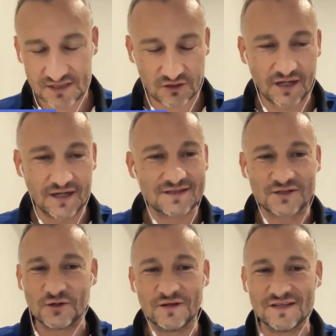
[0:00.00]
Okay,
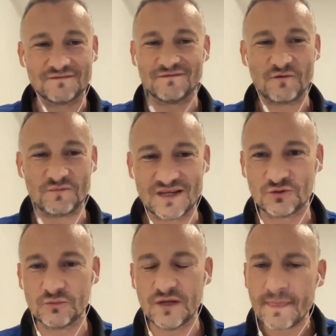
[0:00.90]
so it's a very place
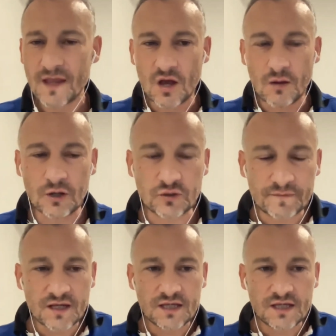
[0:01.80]
to be. But